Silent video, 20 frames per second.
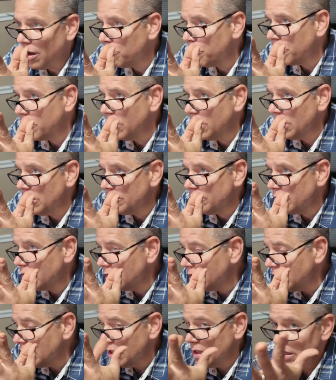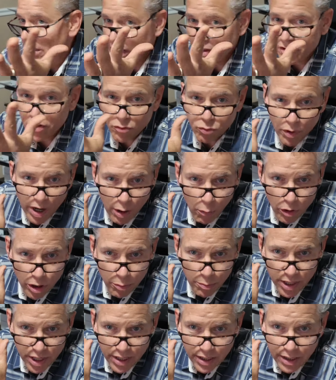because that's just where I want
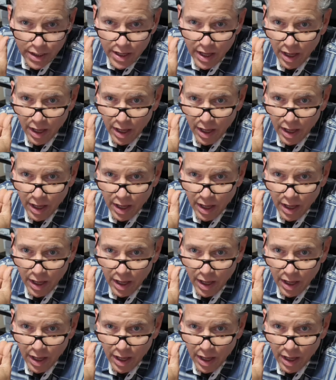to be.